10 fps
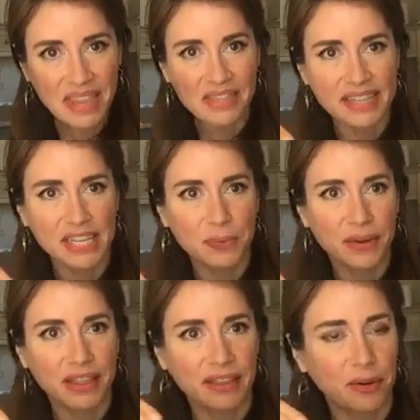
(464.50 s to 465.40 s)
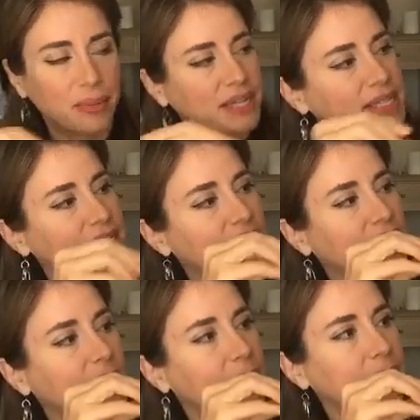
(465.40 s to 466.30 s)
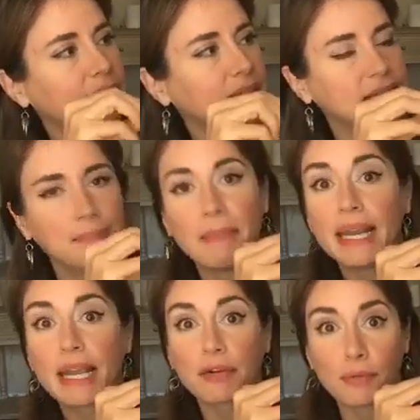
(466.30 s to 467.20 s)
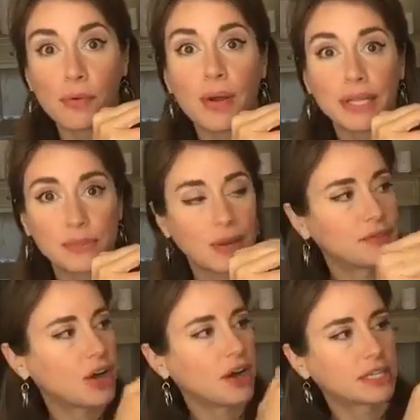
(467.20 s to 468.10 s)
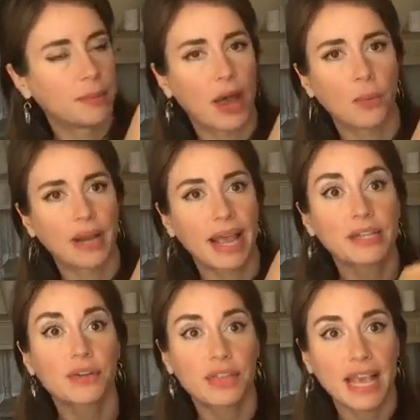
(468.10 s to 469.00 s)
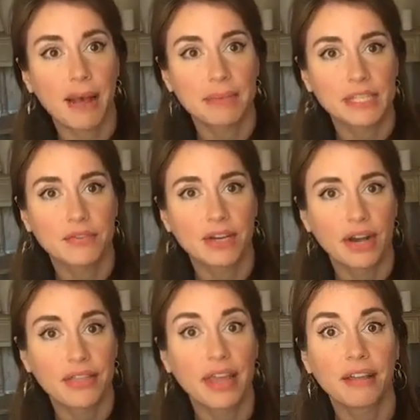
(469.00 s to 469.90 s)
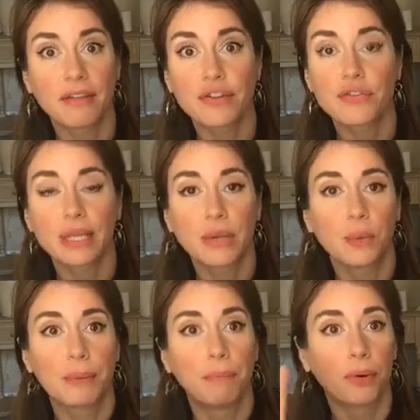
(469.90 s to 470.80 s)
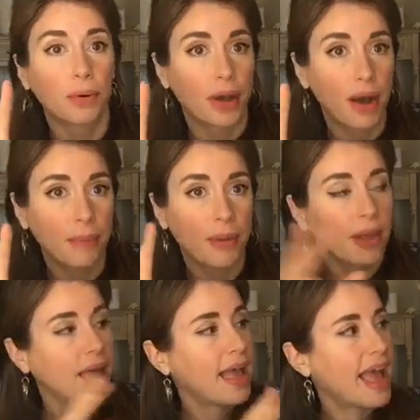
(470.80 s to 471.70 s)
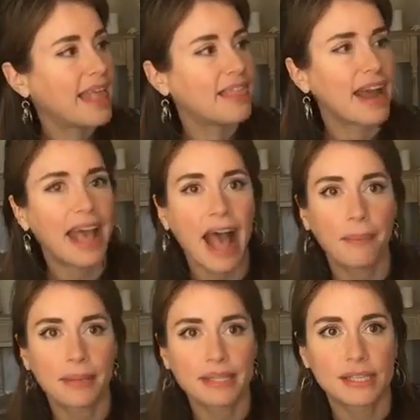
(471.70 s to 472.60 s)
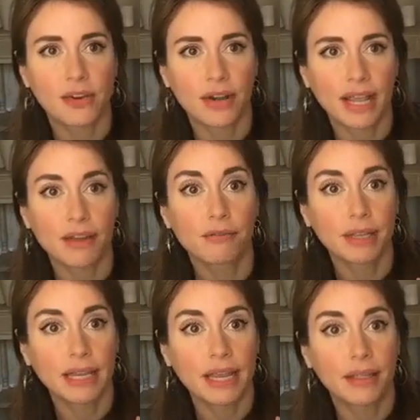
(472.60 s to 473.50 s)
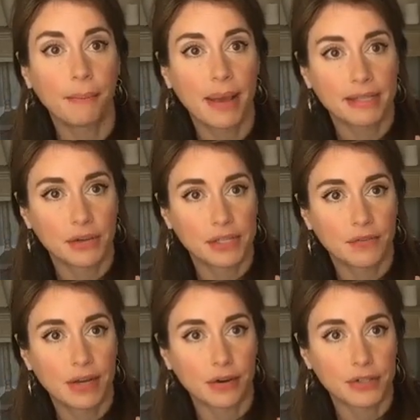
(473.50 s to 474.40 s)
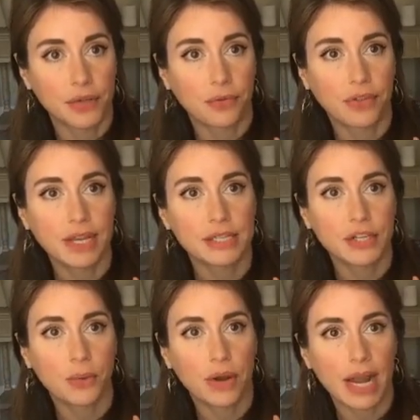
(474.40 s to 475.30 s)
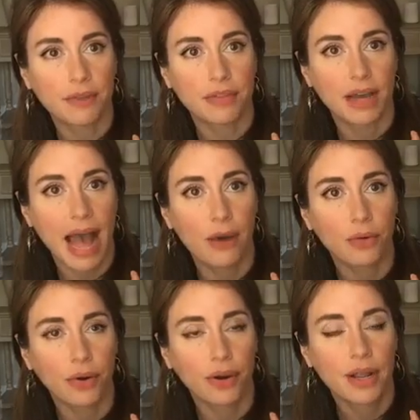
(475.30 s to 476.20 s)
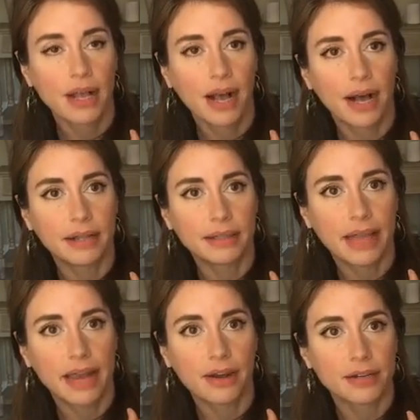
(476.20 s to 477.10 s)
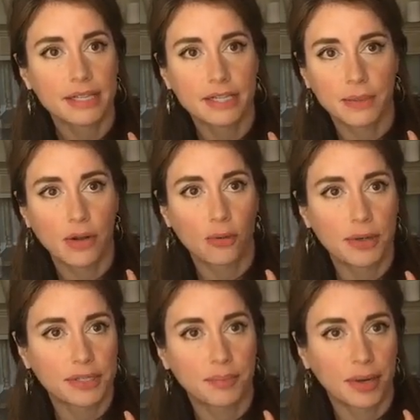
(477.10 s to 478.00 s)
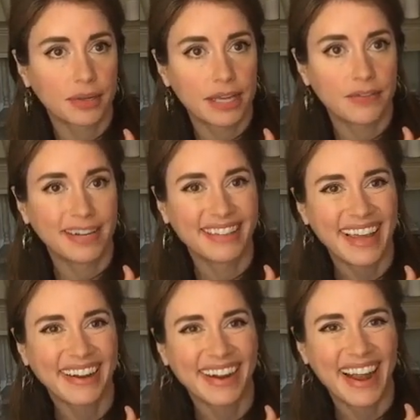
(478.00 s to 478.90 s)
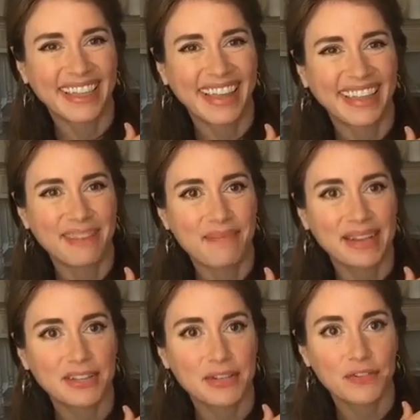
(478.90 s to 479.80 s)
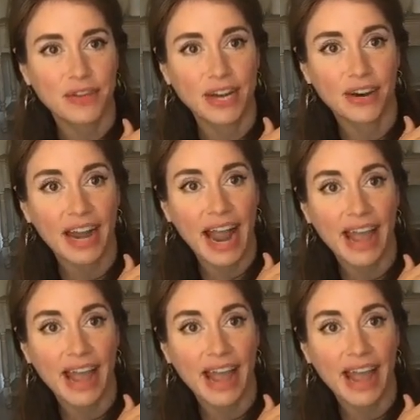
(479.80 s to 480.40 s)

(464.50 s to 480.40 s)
this is where the little bits, um, these meteoroids we've talked about, would enter the atmosphere and then eventually would burn up and that happens starting really in the mesosphere. So these two are kind of the outer uh, layers, this one almost barely even a layer, and then the mesosphere,